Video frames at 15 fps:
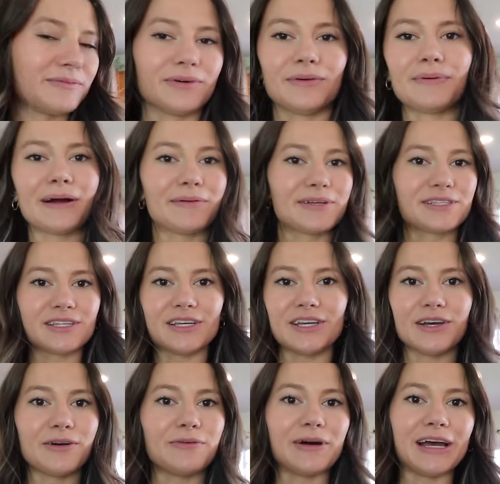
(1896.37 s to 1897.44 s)
we'll probably see
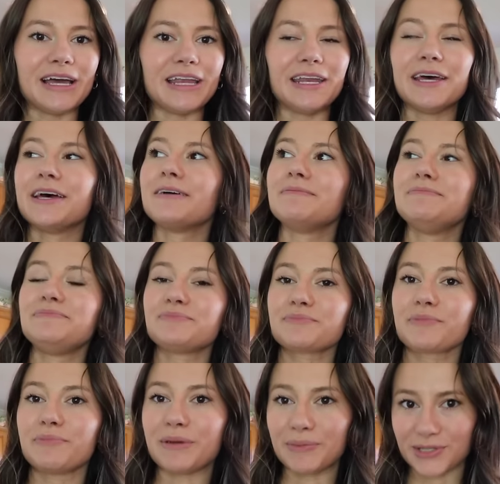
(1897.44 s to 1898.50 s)
you when
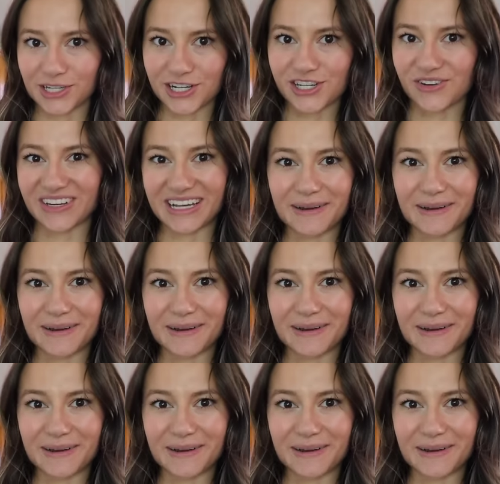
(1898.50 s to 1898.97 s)
people start showing